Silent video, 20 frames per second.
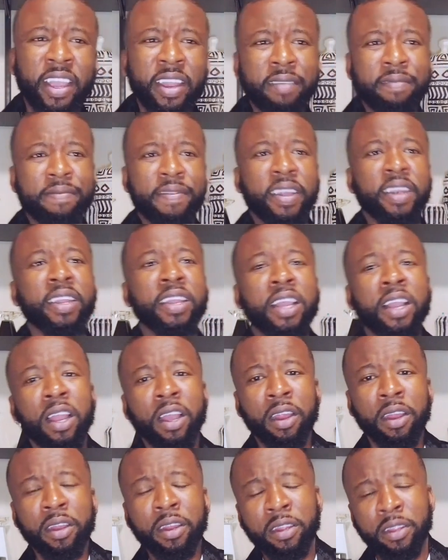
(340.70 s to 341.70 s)
and
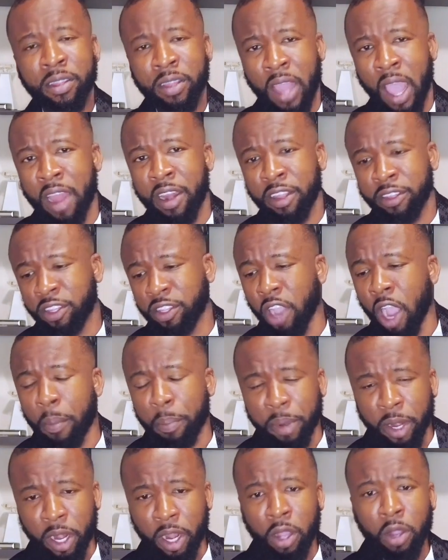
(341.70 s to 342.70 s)
vanilla are the
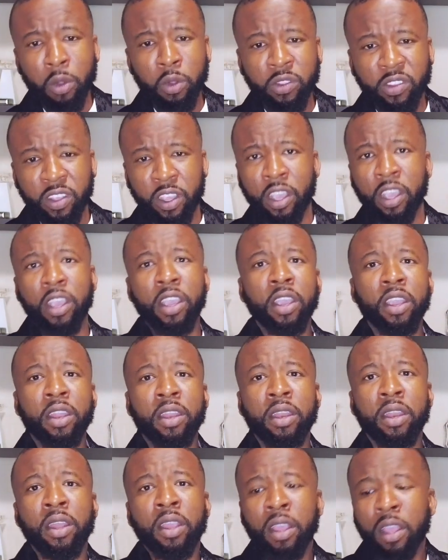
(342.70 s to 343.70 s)
top notes
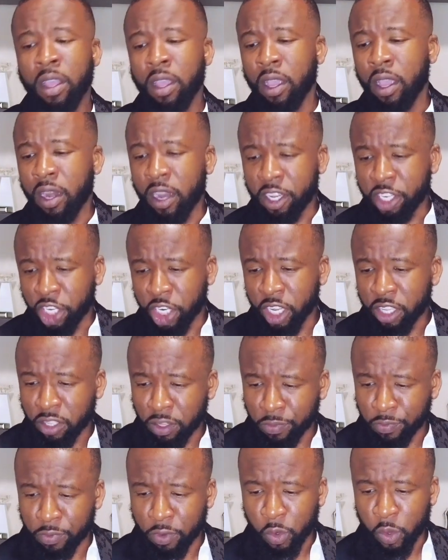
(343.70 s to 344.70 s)
in in the
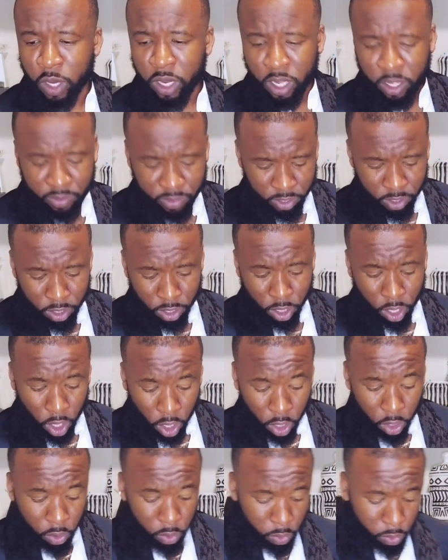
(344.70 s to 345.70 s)
gentle fluidity
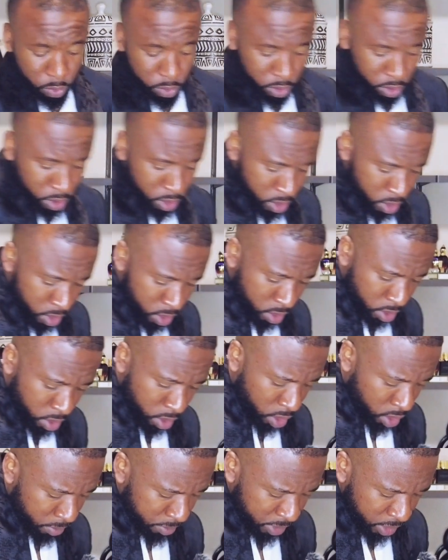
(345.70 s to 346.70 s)
gold
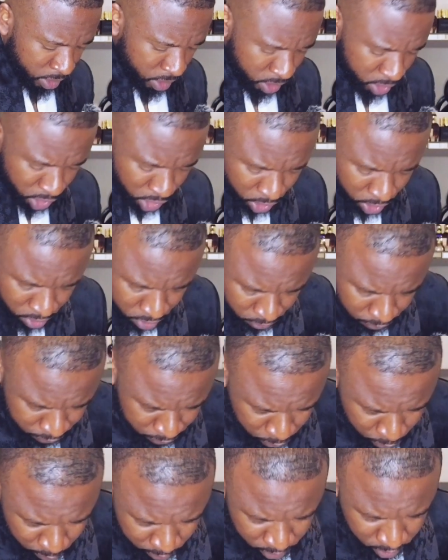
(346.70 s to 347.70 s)
um, in the gentle
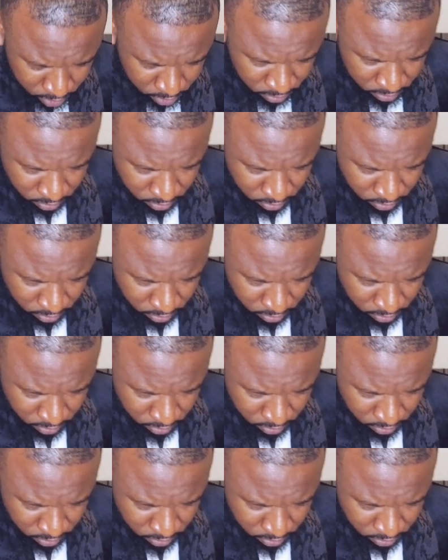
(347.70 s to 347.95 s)
fluidity